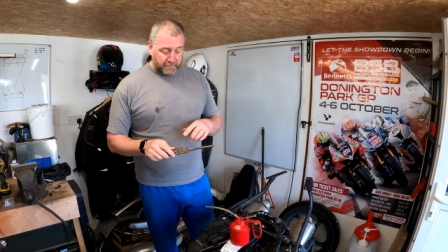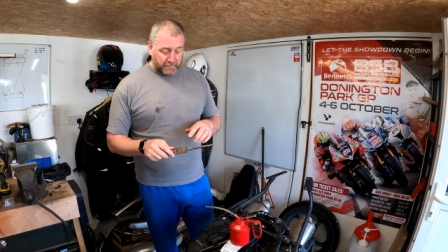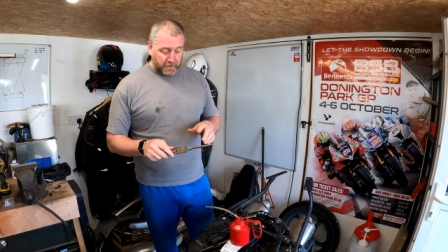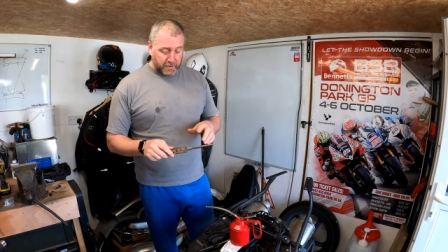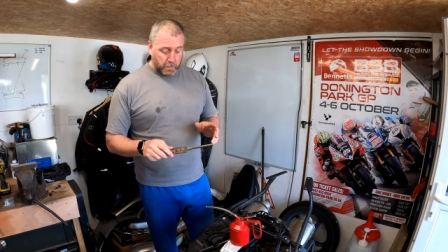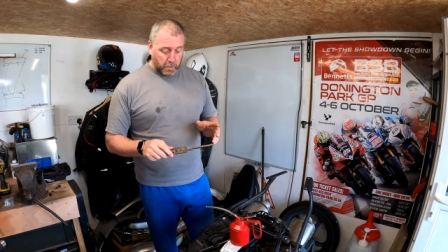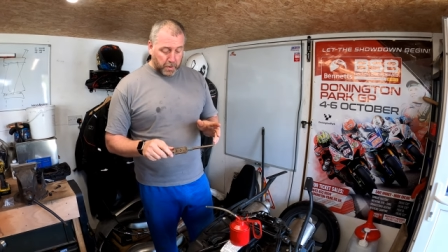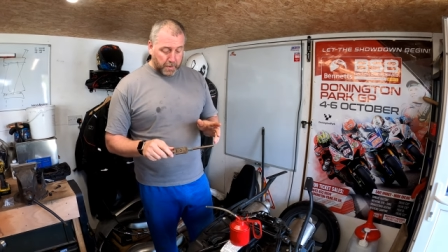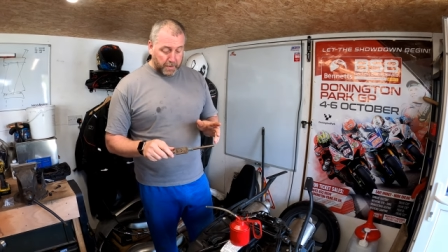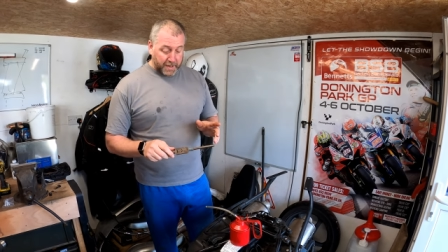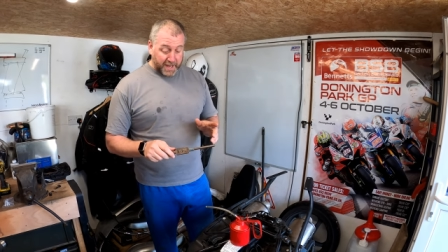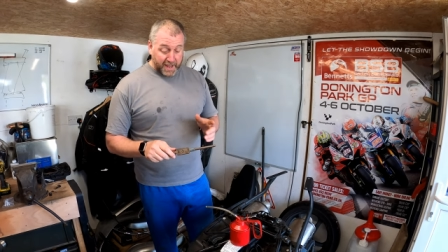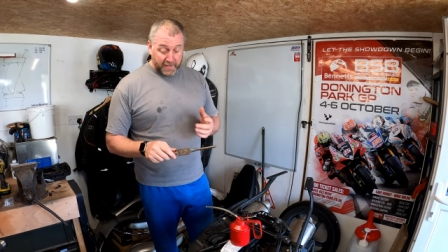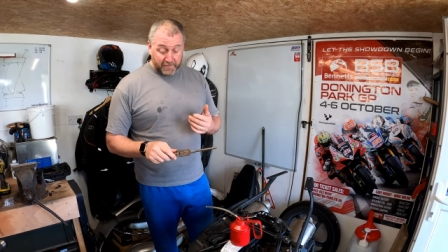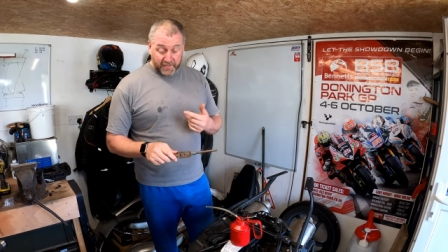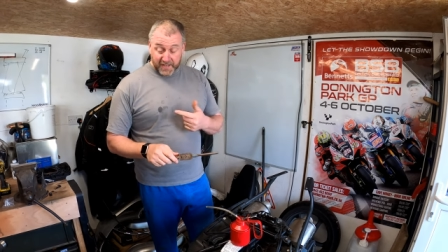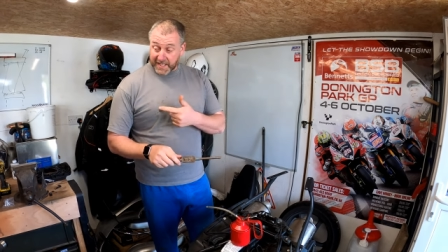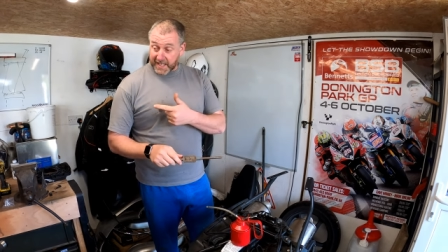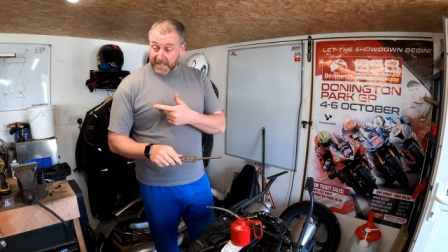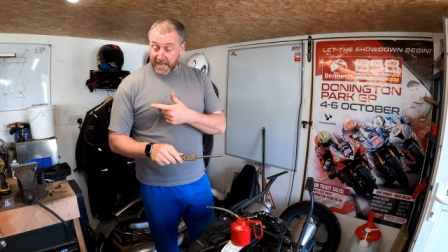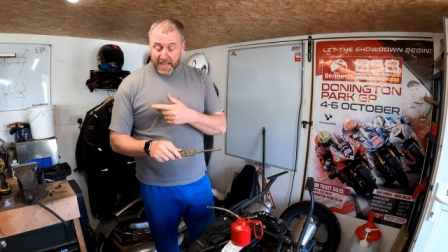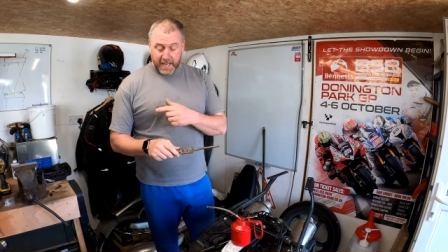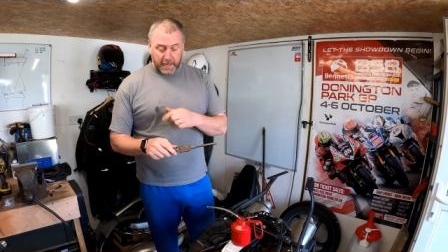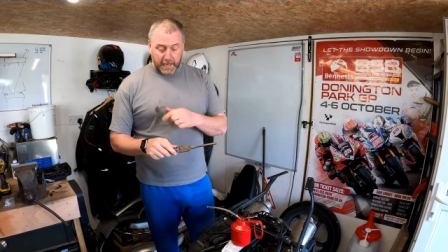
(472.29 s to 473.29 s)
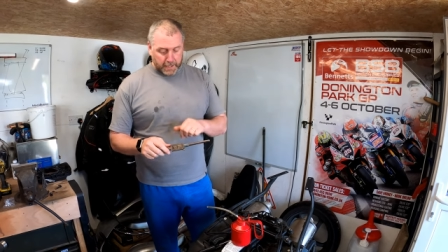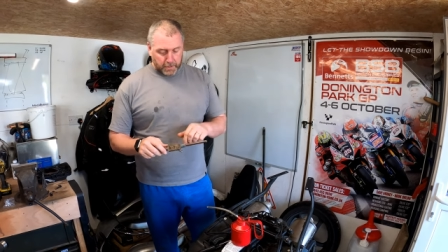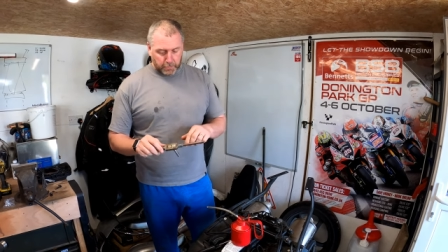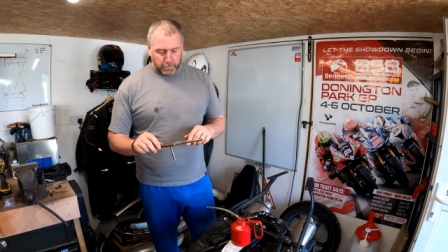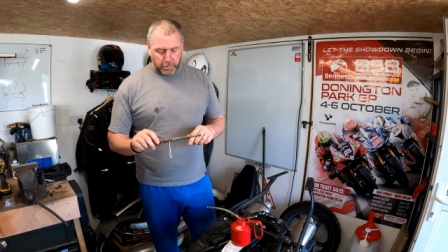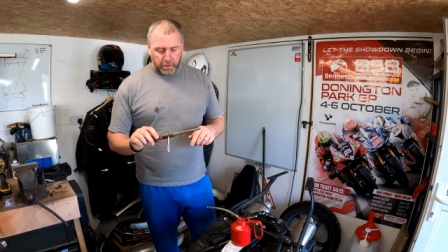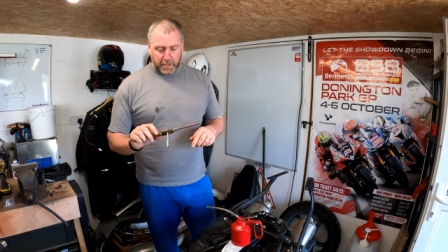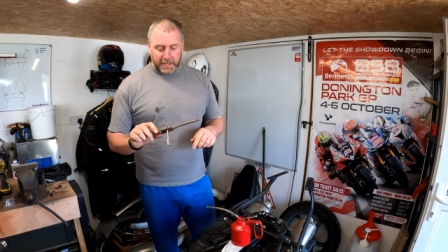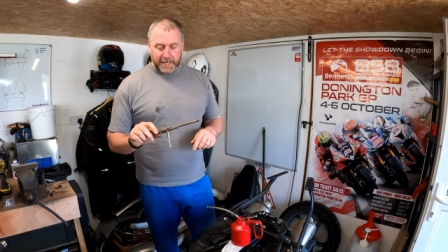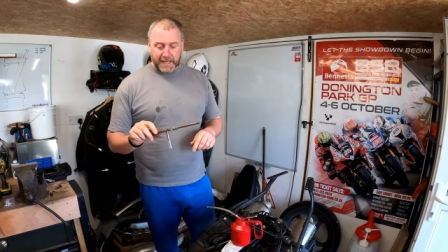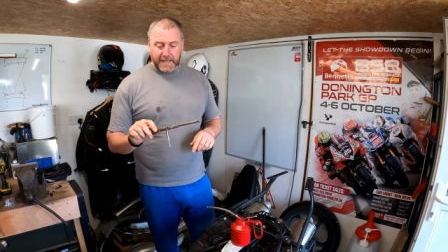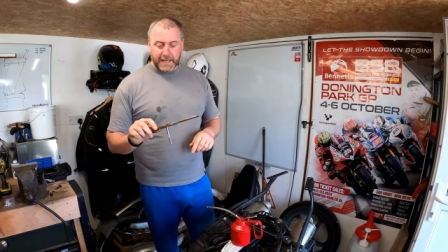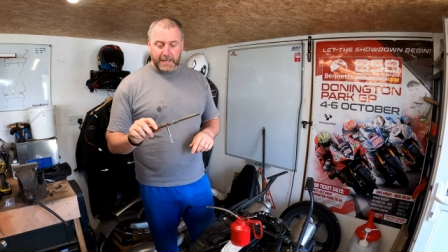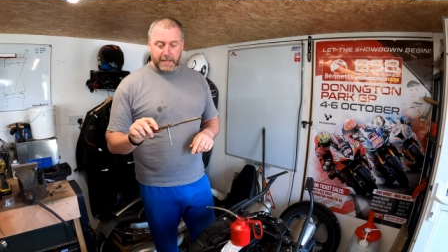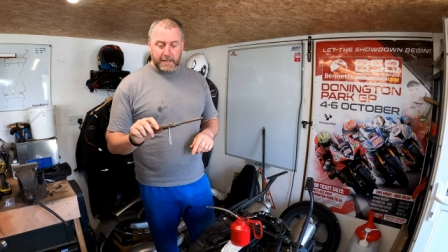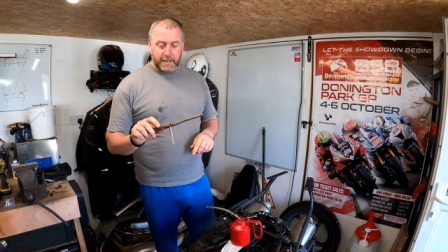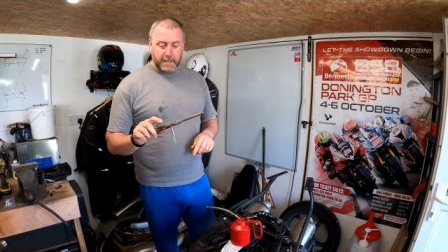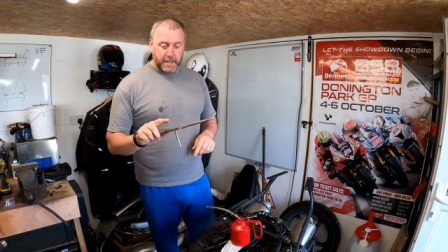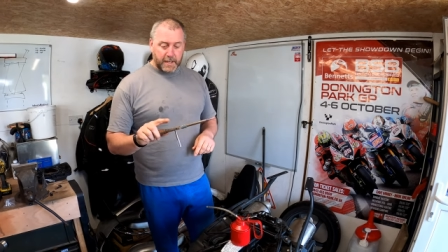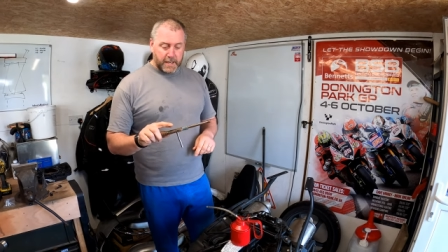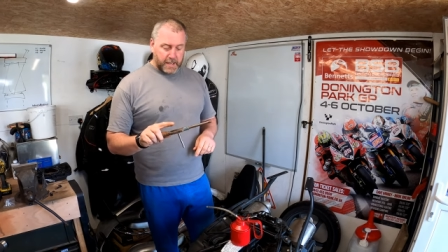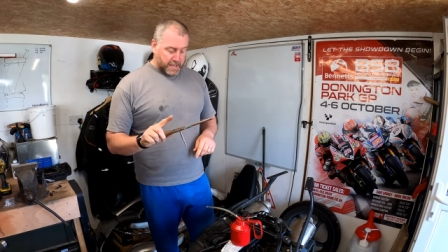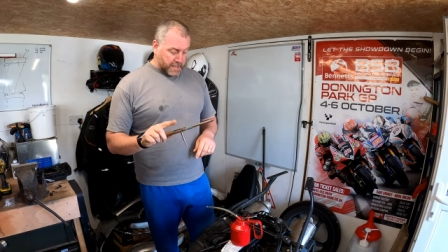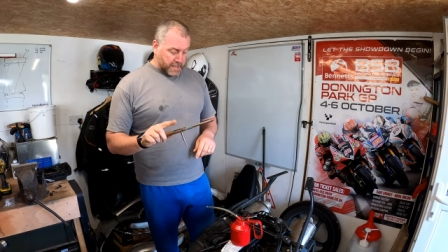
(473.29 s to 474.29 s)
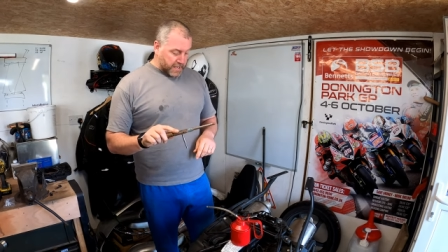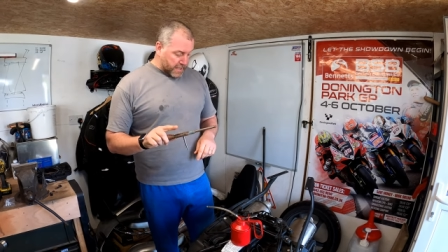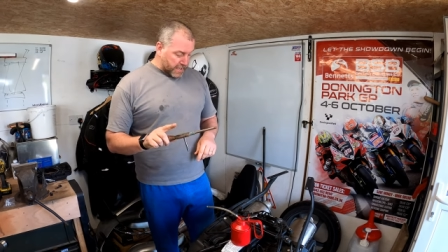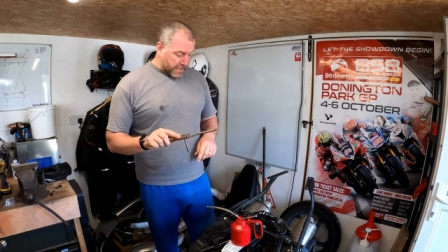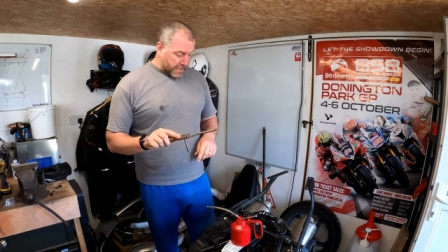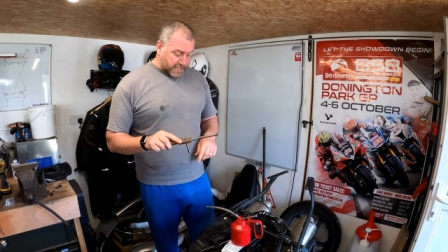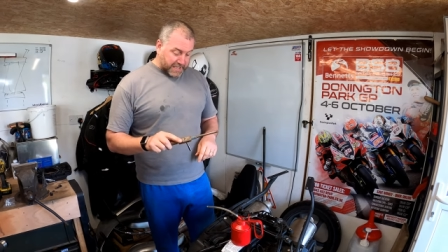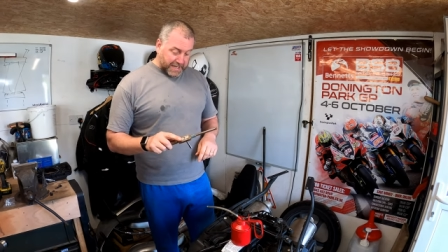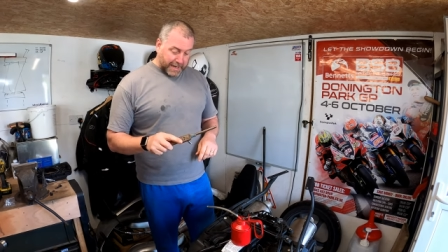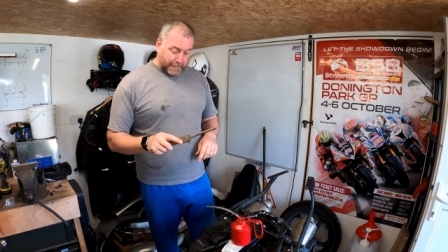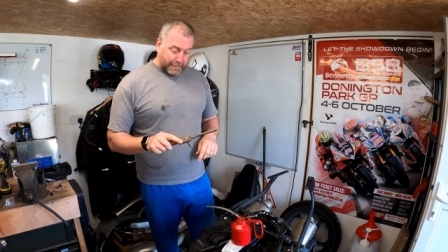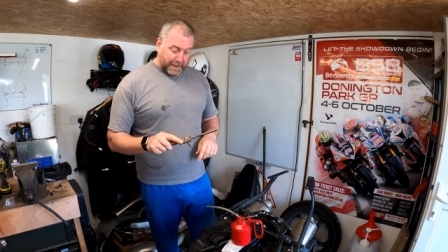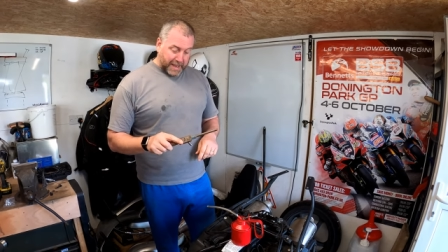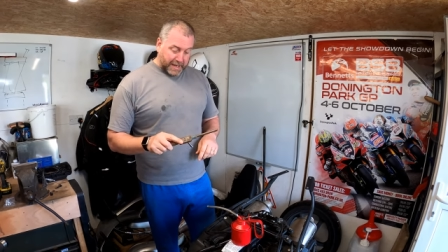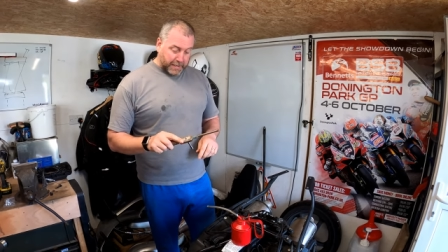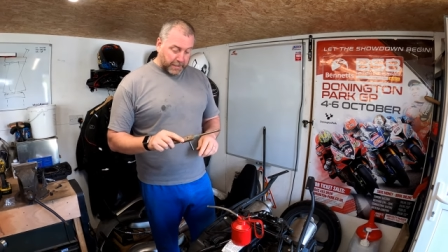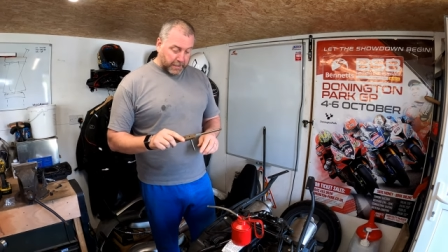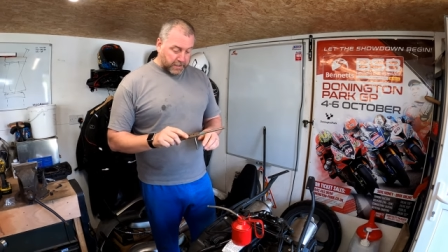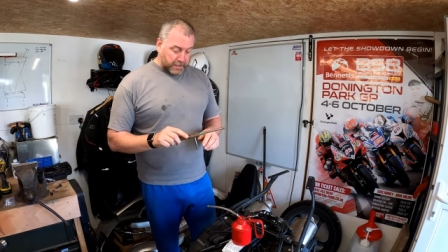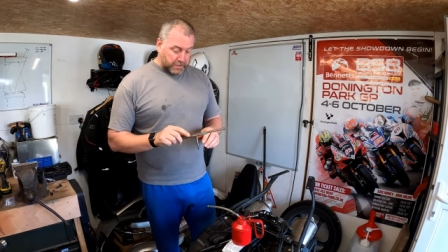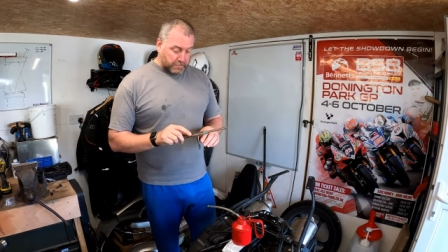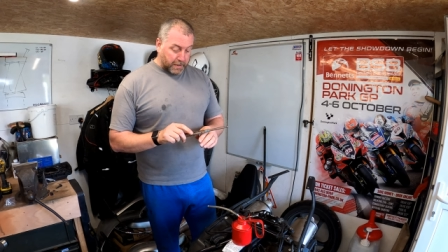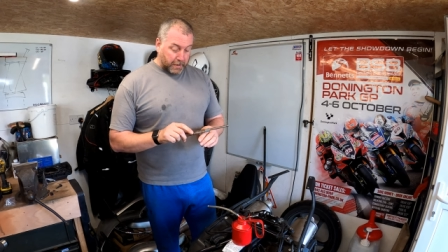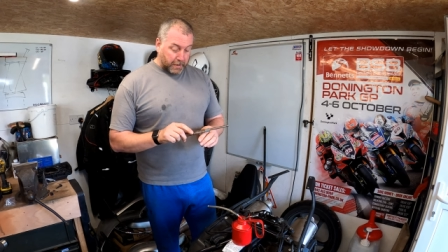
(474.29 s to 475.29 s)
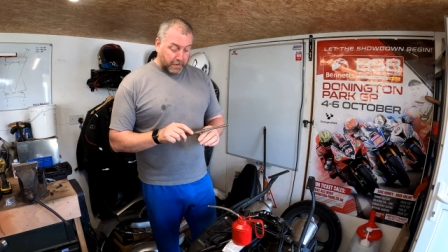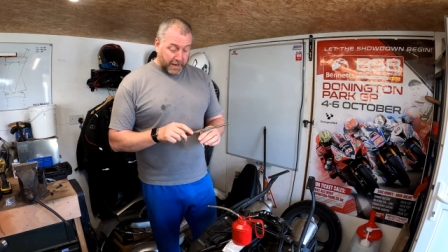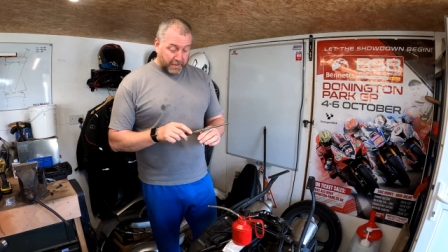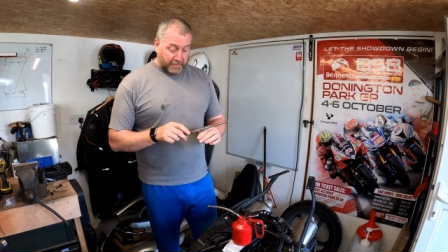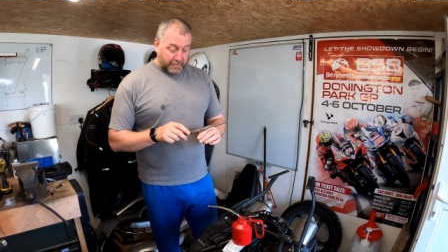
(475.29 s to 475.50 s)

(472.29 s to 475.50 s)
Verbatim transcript: If you want to get this kit, you would need a, a tap handle as well.